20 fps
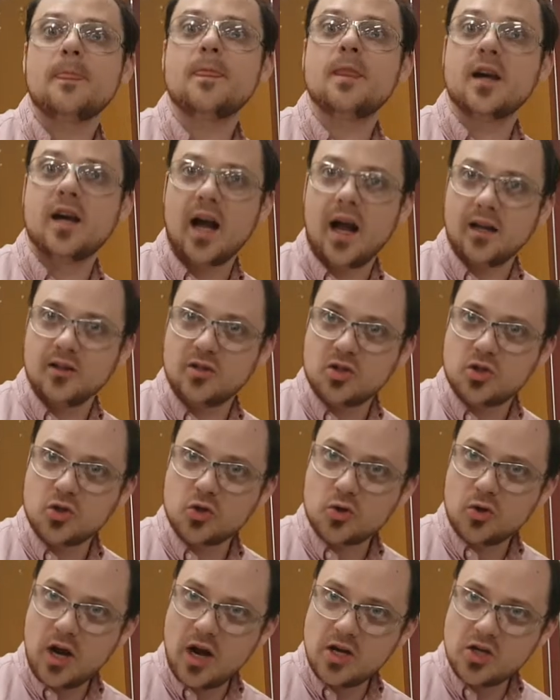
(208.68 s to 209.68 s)
The
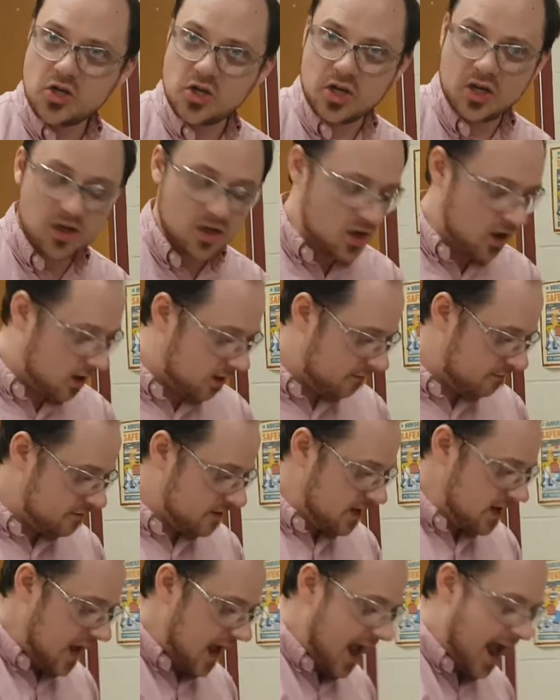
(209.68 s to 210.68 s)
concentration of
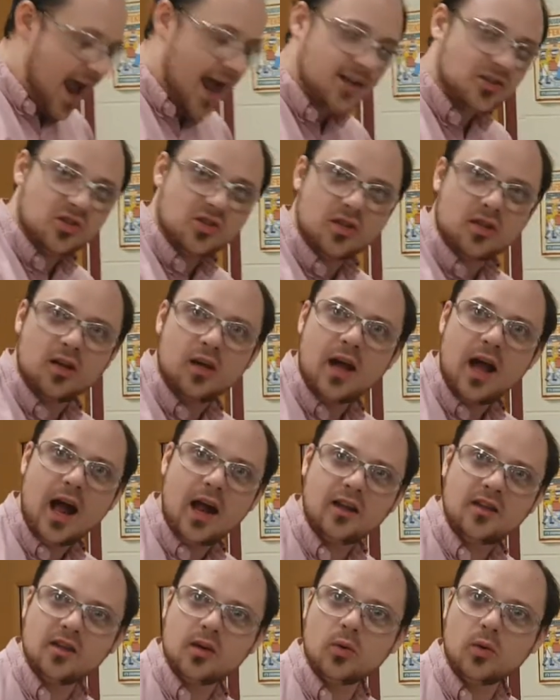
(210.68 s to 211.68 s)
the acid. How
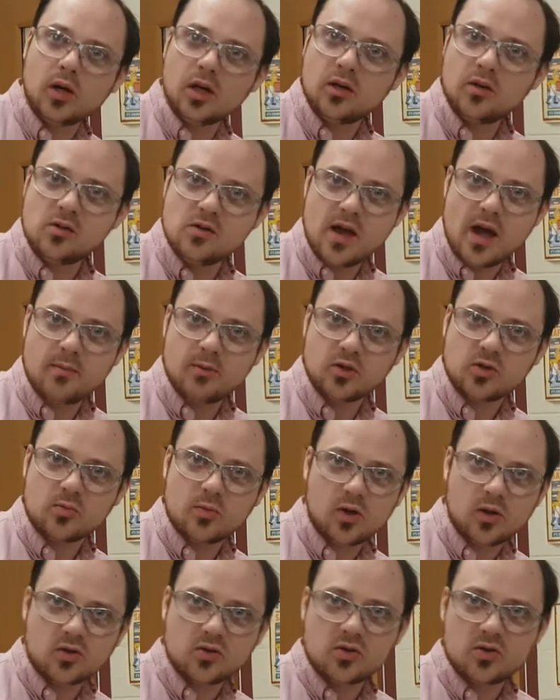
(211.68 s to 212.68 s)
do you think we're going to do that, Mr. Milks?